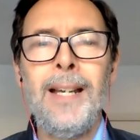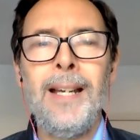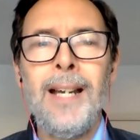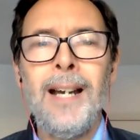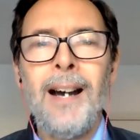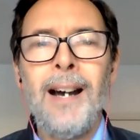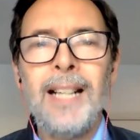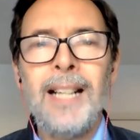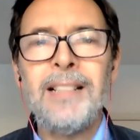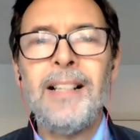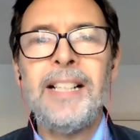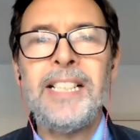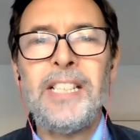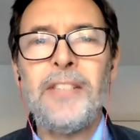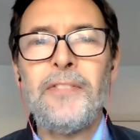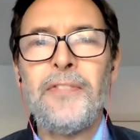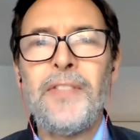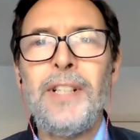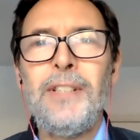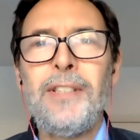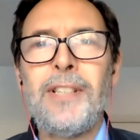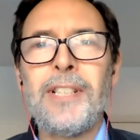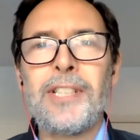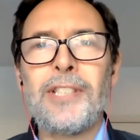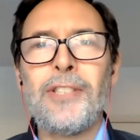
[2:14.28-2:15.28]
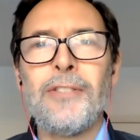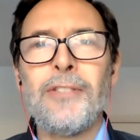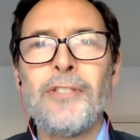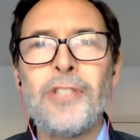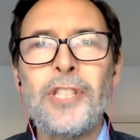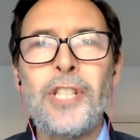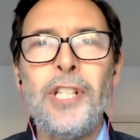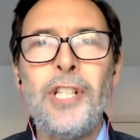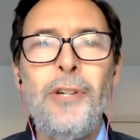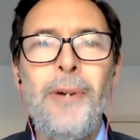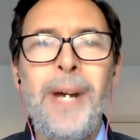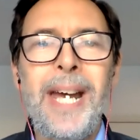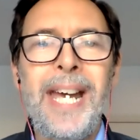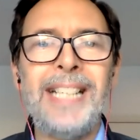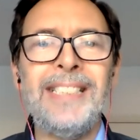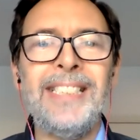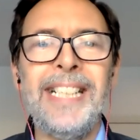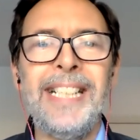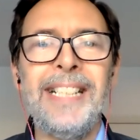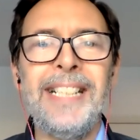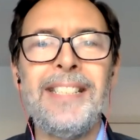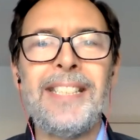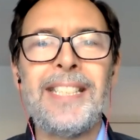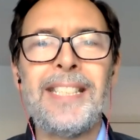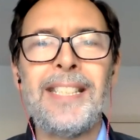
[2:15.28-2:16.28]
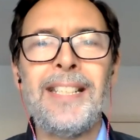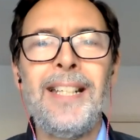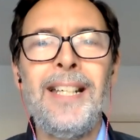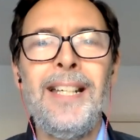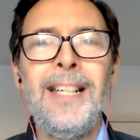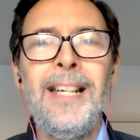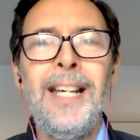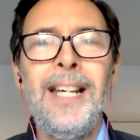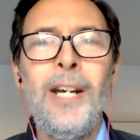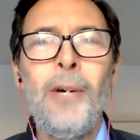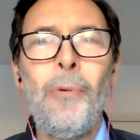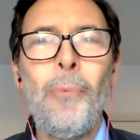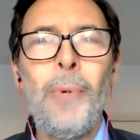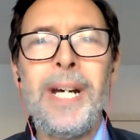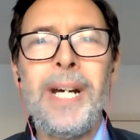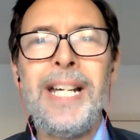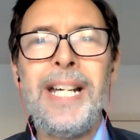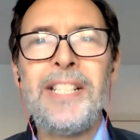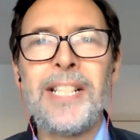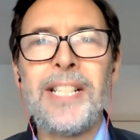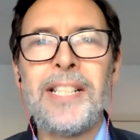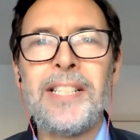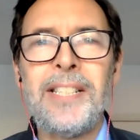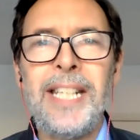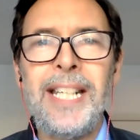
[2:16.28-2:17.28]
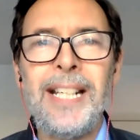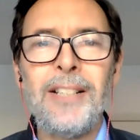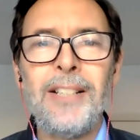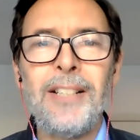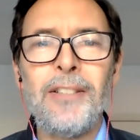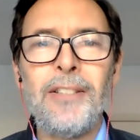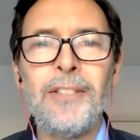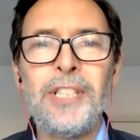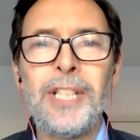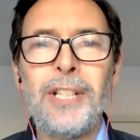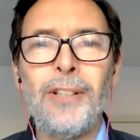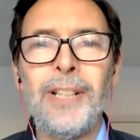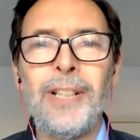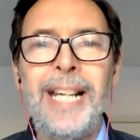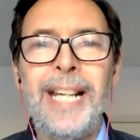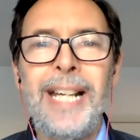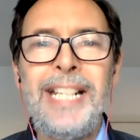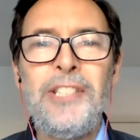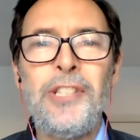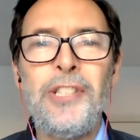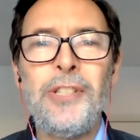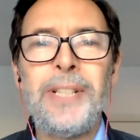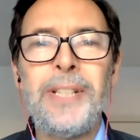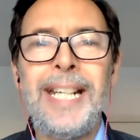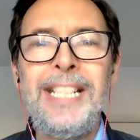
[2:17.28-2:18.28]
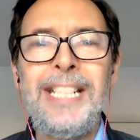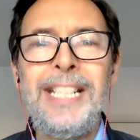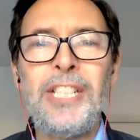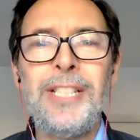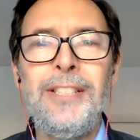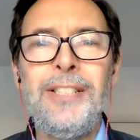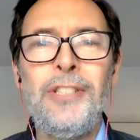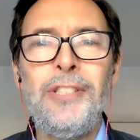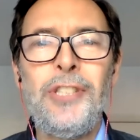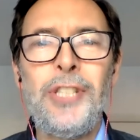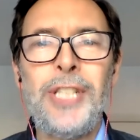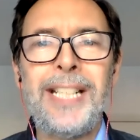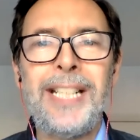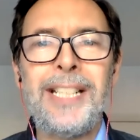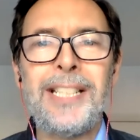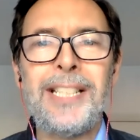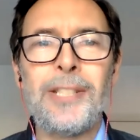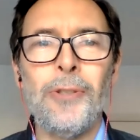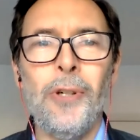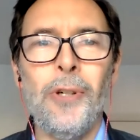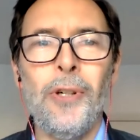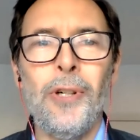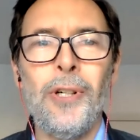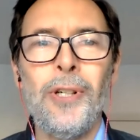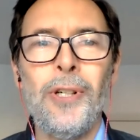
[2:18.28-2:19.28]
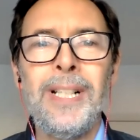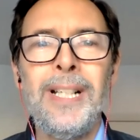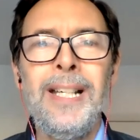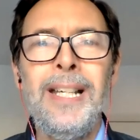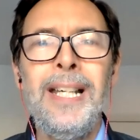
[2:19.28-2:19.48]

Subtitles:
I'd like to focus on two areas where the theological education jigsaw